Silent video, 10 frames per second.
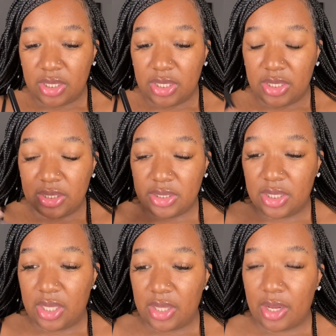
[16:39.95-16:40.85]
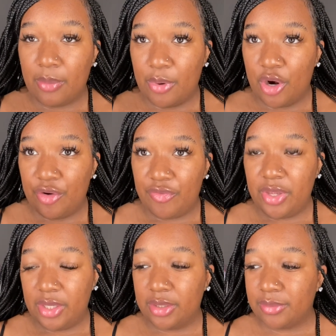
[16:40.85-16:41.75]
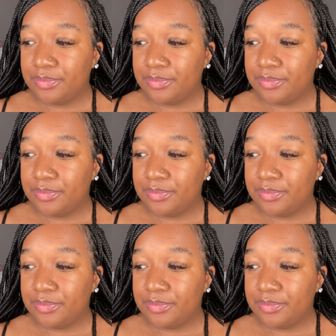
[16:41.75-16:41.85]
easy to get like a perfect.